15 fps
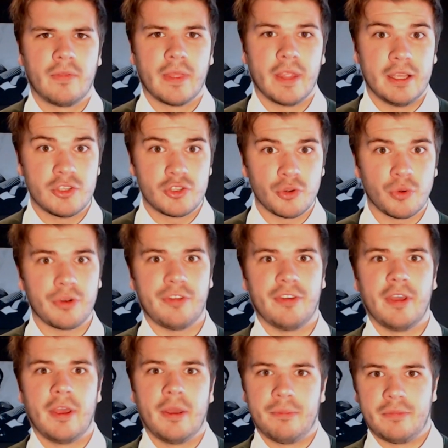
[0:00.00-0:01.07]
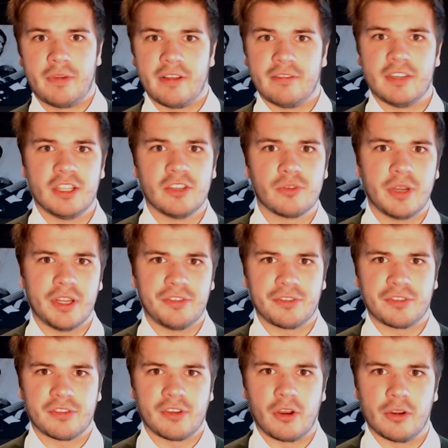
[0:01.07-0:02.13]
In short, private
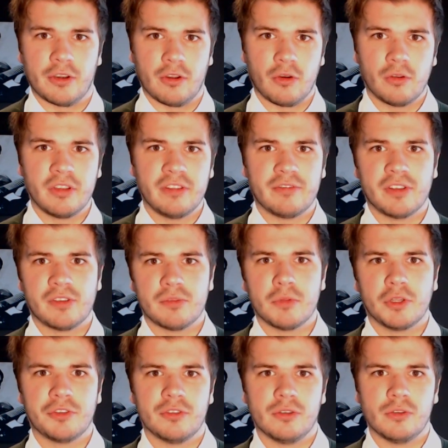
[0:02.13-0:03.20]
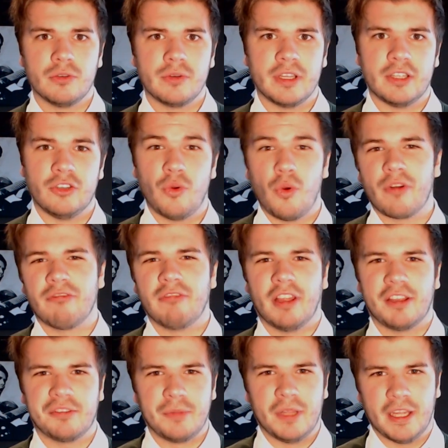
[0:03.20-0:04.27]
interests are only visible to you in your
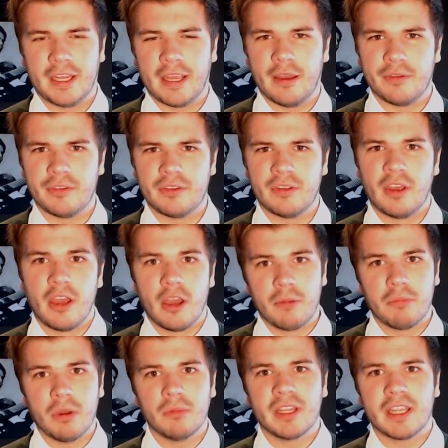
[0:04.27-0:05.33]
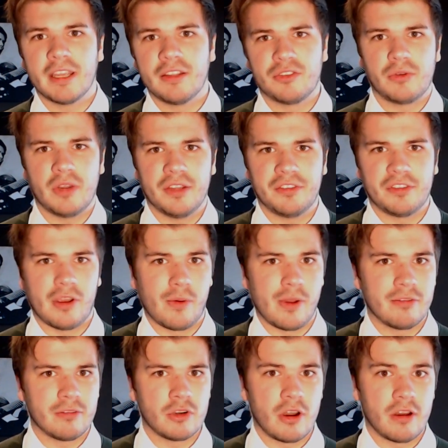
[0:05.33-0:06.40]
Flexmail account. Public interests,
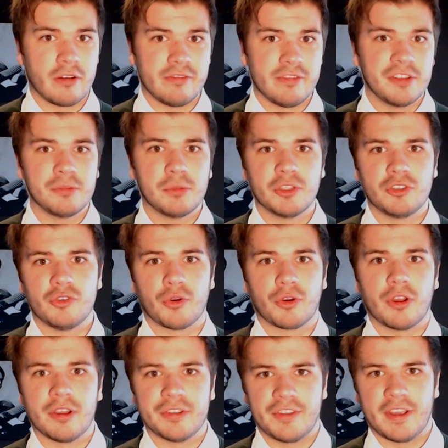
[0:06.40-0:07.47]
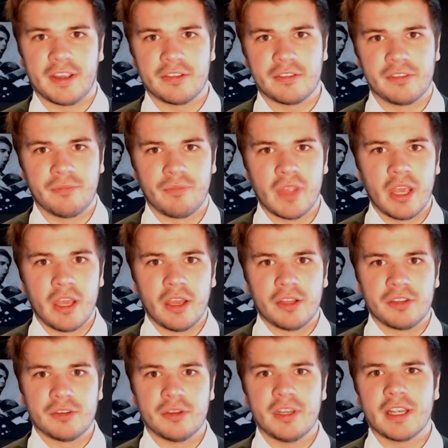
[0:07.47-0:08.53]
however, are visible to your contacts,
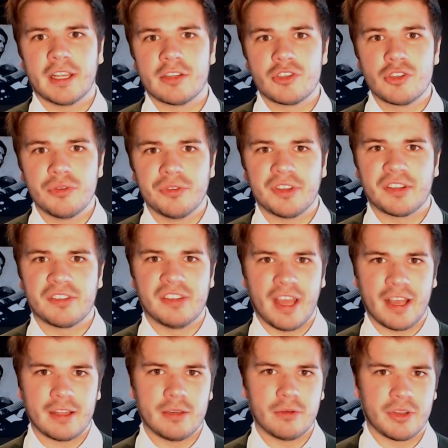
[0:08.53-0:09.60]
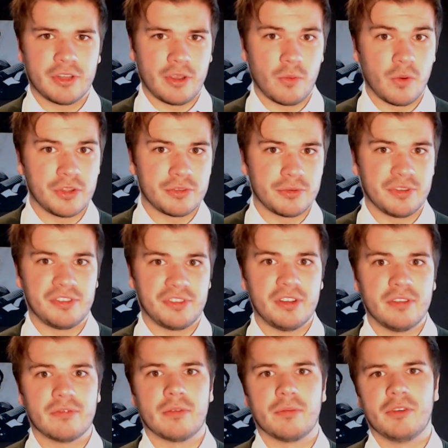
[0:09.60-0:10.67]
so they can choose exactly what they want to
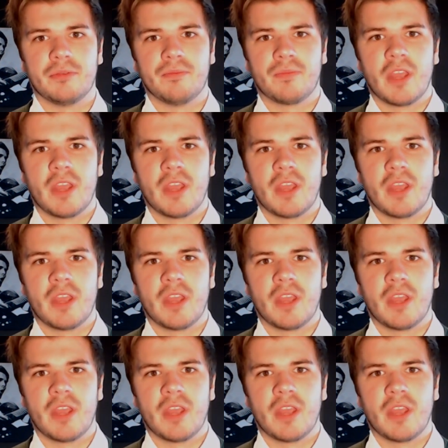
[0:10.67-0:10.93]
receive from you.